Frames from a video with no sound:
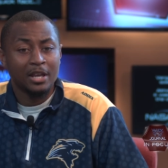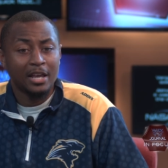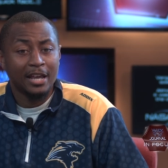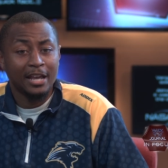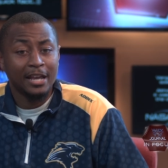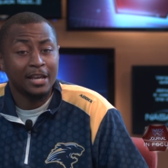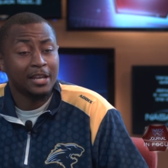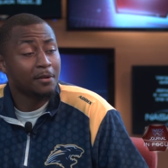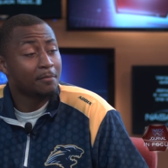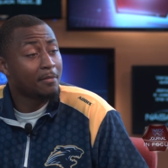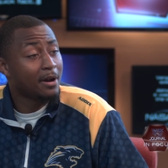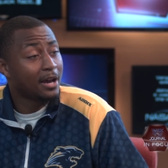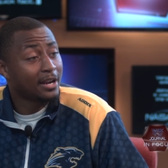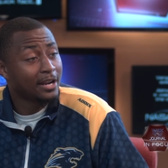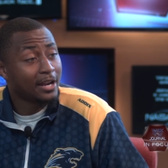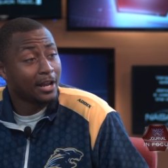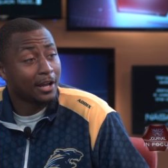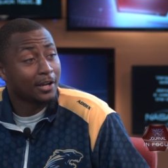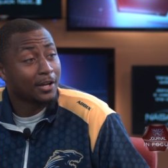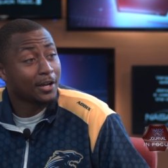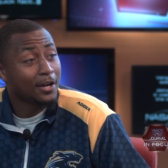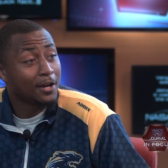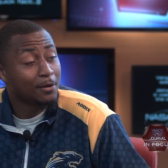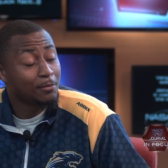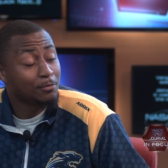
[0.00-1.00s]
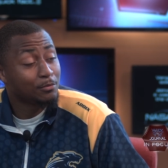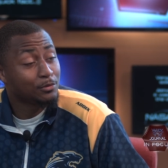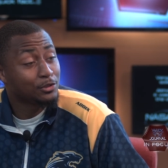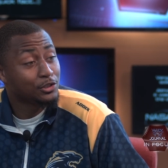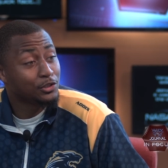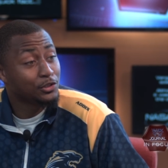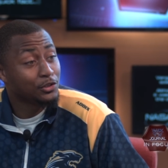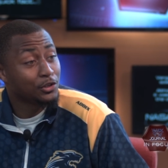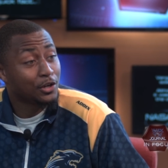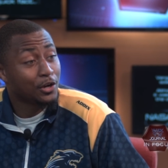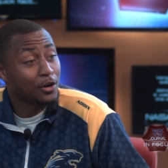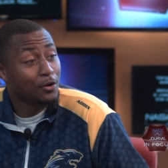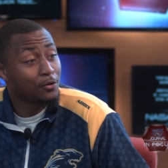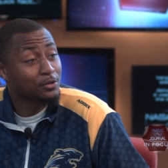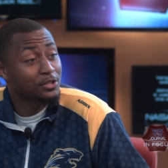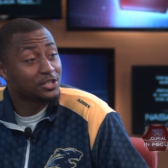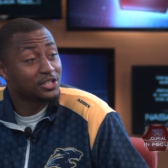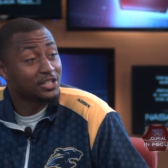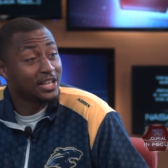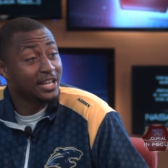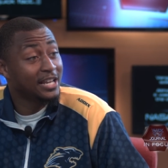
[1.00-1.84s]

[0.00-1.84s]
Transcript: anybody that comes to coach